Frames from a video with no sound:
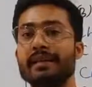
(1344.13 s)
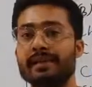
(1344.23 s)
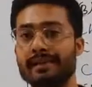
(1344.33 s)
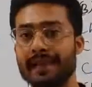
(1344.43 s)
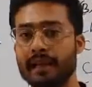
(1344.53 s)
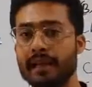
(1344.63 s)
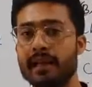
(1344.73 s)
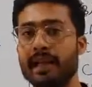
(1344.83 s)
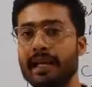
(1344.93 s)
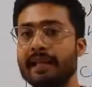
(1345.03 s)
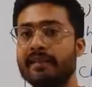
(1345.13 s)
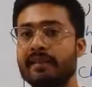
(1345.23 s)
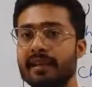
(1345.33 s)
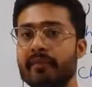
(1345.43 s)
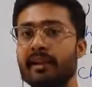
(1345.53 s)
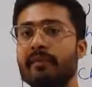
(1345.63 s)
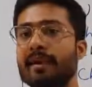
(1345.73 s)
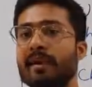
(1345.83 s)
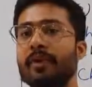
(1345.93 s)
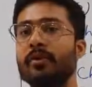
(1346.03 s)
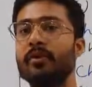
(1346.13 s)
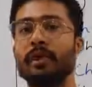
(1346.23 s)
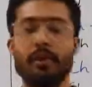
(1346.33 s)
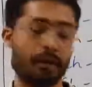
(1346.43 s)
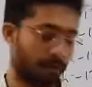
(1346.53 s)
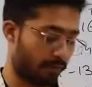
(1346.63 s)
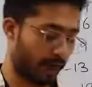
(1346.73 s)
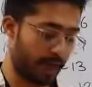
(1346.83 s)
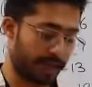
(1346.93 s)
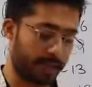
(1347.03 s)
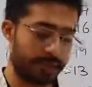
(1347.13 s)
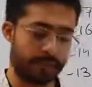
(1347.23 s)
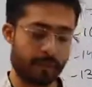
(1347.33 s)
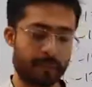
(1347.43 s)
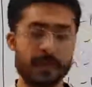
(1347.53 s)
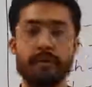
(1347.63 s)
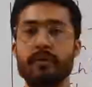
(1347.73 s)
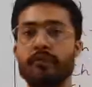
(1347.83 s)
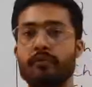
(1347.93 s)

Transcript: cell, it is given, but you will not find in chapter number